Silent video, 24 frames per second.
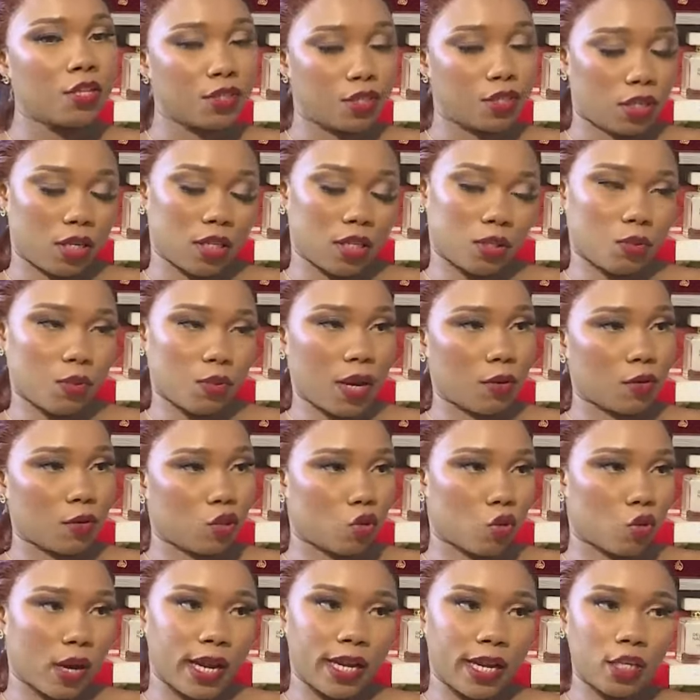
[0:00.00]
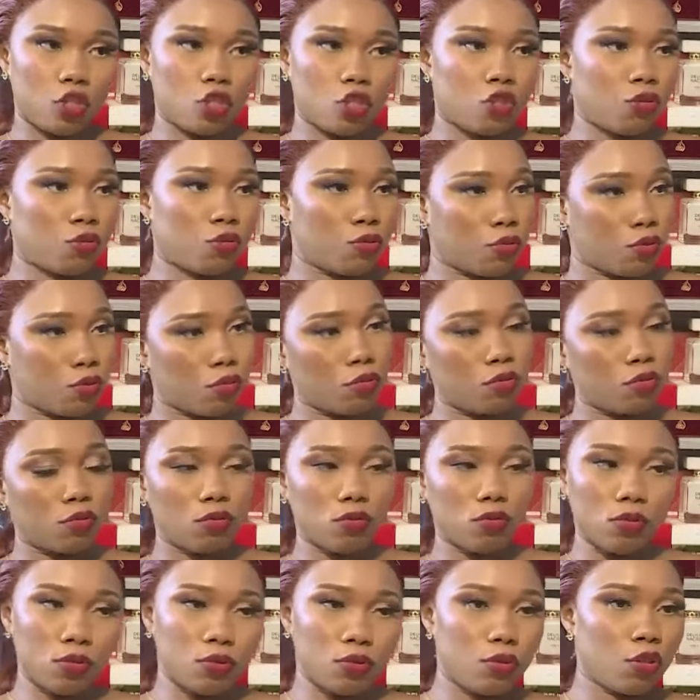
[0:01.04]
So that's why I was trying to,
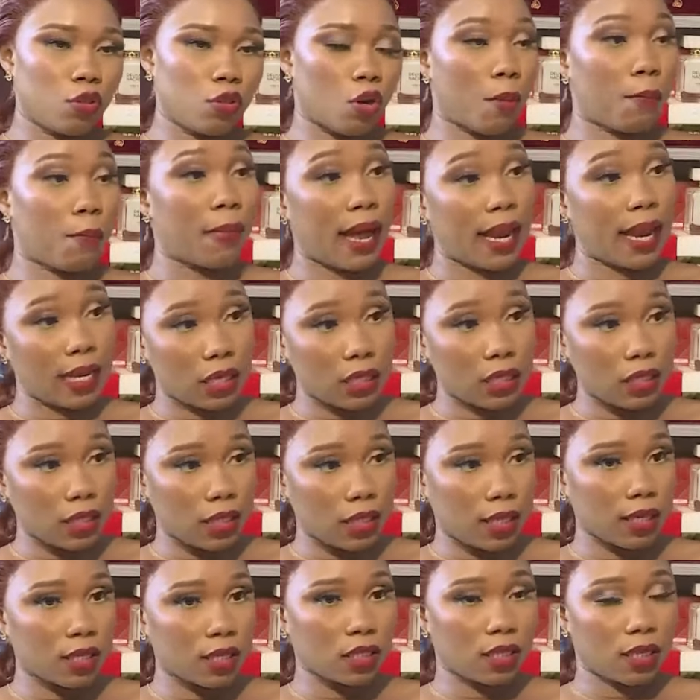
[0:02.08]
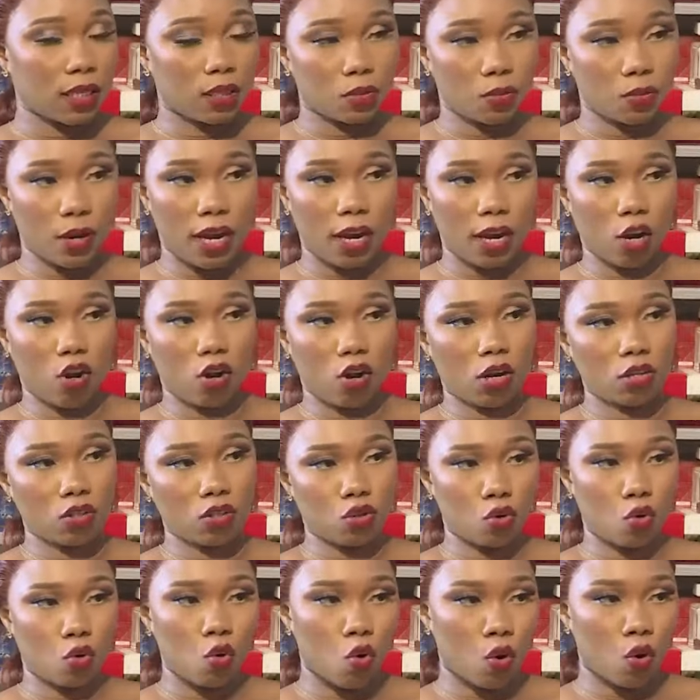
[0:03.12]
you know, balance things. That's why I got a
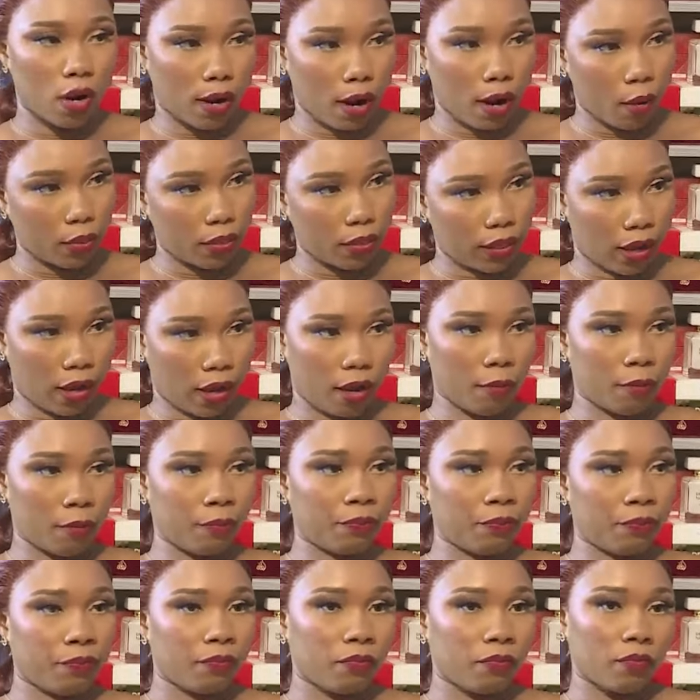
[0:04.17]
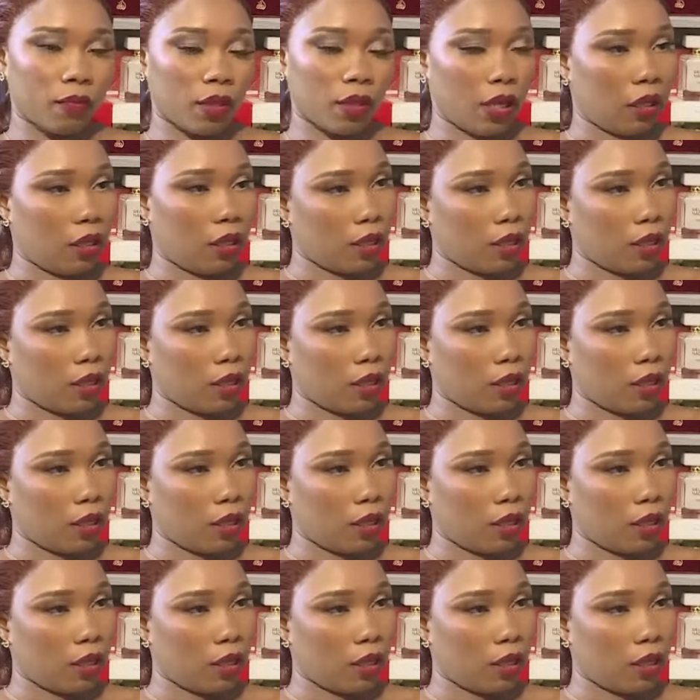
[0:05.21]
store around there. Mm -hmm.